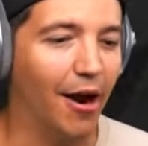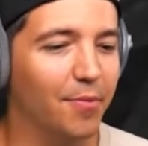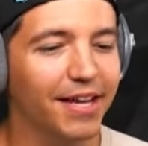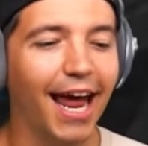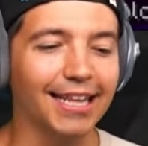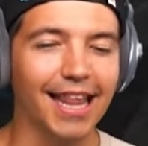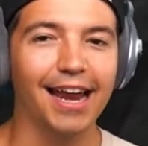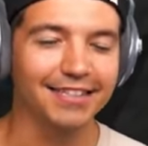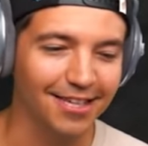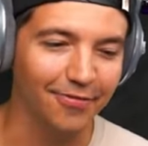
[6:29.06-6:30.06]
All right, we got a
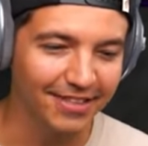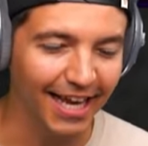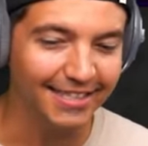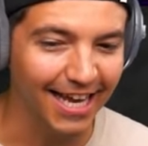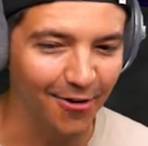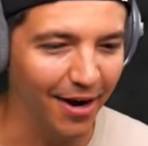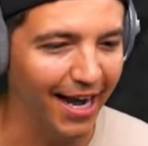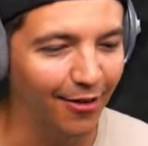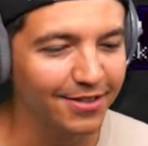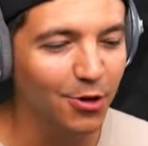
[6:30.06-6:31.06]
lot of stuff to test out right
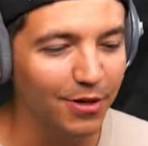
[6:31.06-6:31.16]
now. Let's